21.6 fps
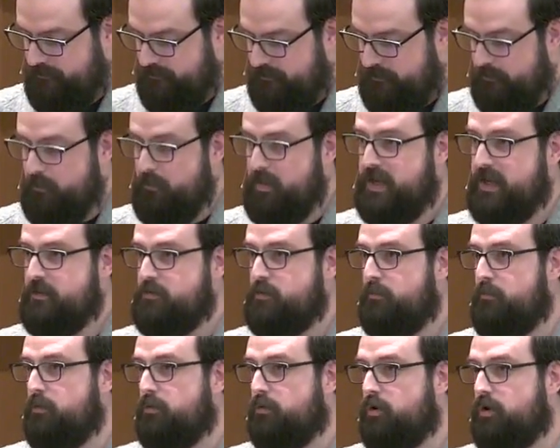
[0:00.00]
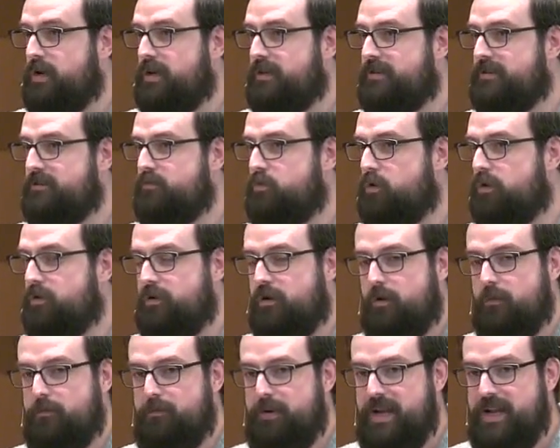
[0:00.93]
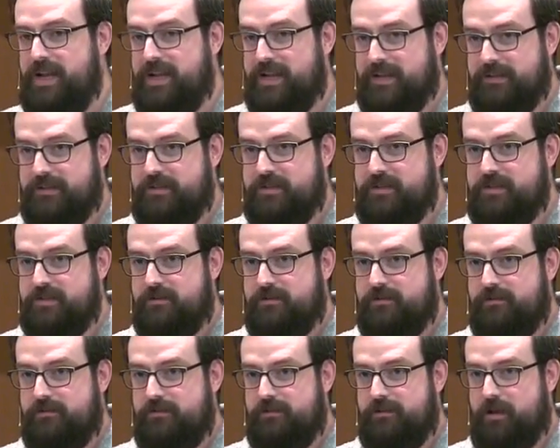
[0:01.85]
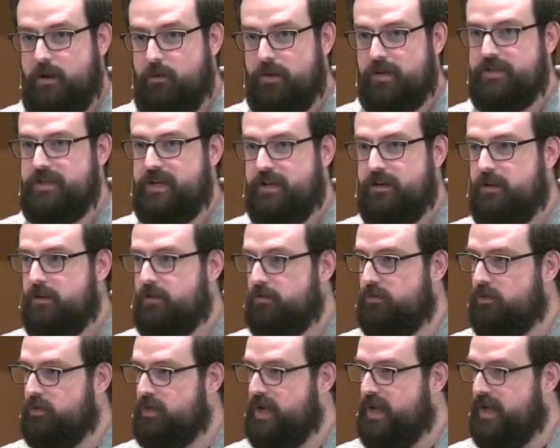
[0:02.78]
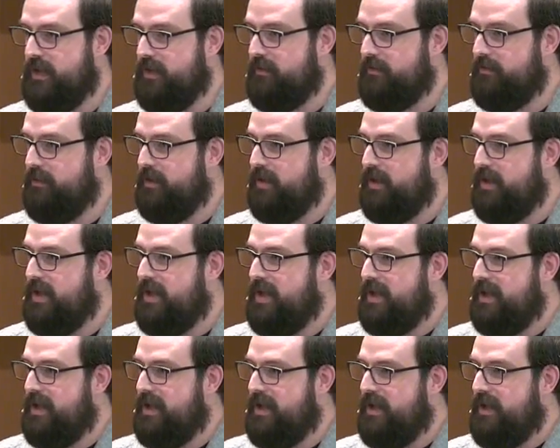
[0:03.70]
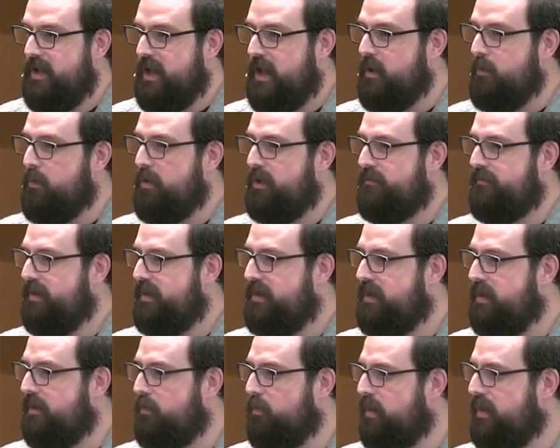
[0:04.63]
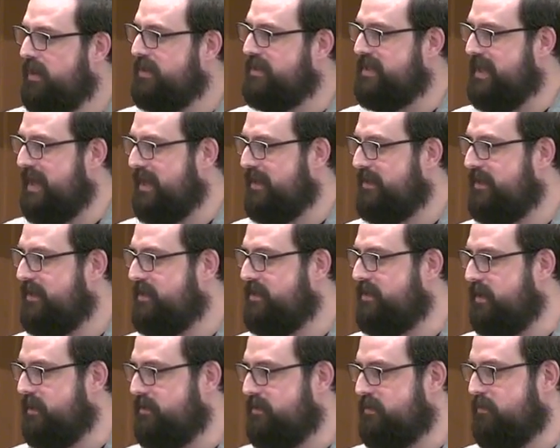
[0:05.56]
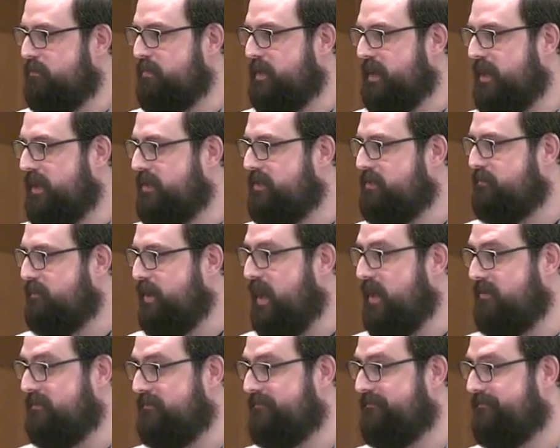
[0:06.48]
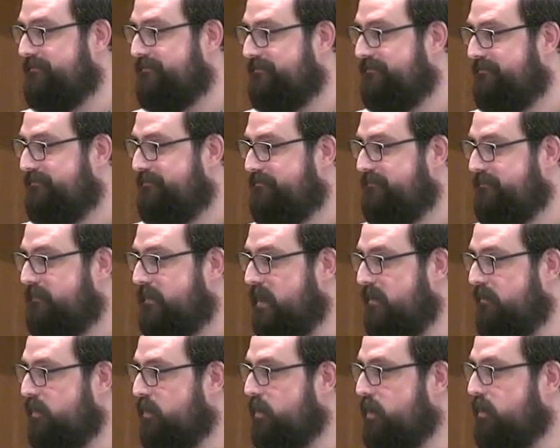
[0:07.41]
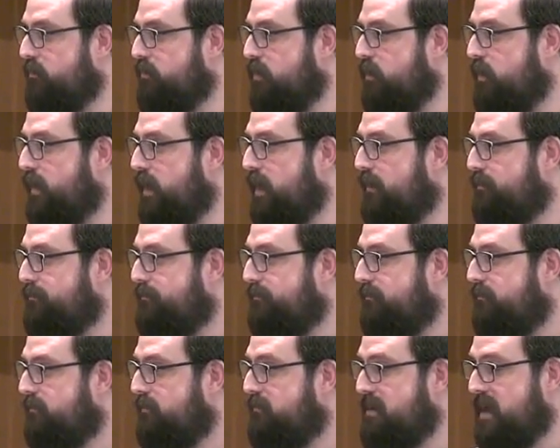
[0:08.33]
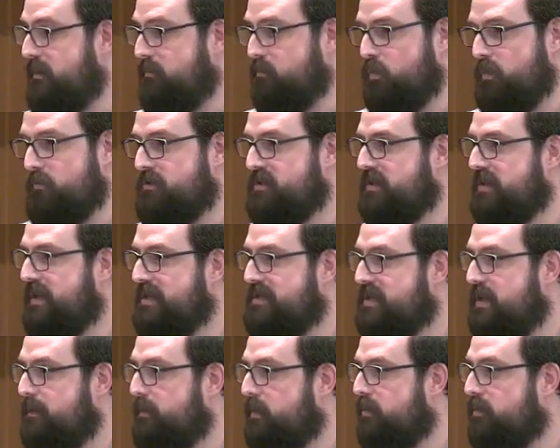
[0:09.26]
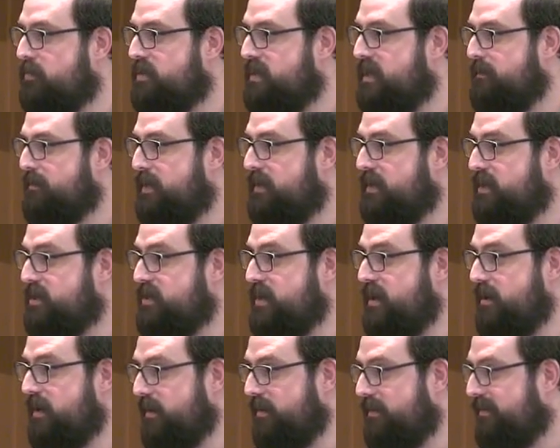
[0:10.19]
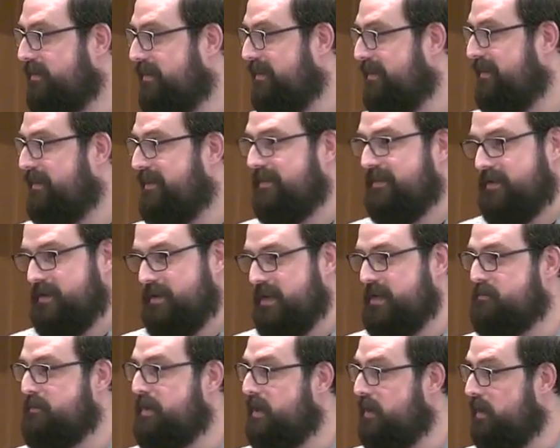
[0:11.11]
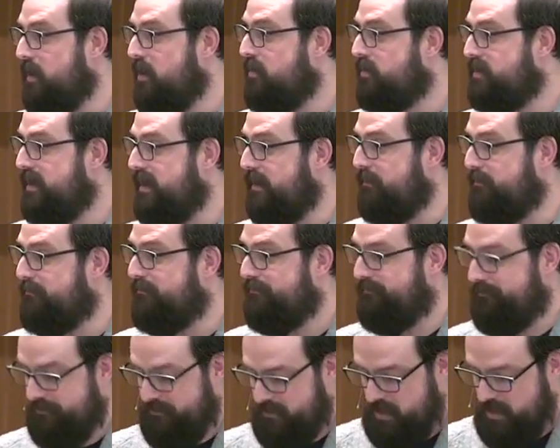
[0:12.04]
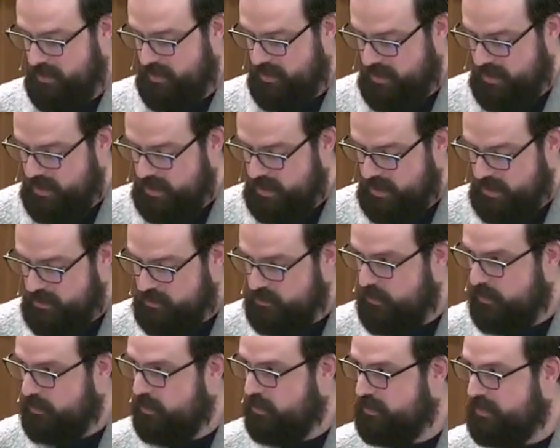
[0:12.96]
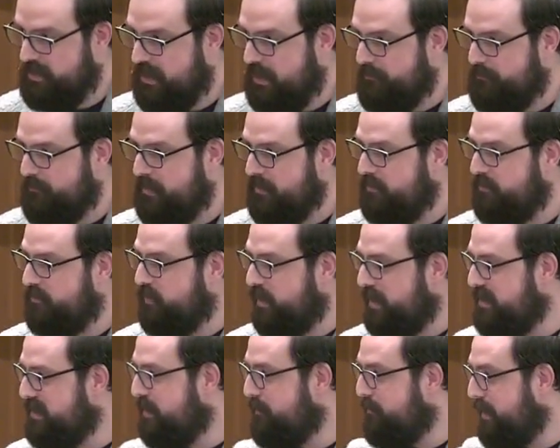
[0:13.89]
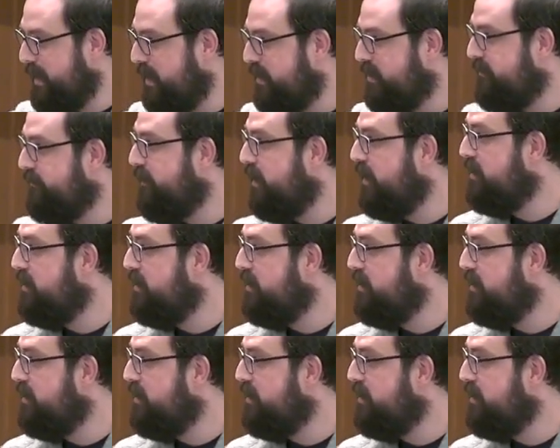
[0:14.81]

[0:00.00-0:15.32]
Because when we look at this word obedience, I want to take another look at it. And I want to find out, what exactly does obedience mean? I've heard it growing up. When's the last time I looked it up in a dictionary? It's been a long time. So I looked it up and traced it back to find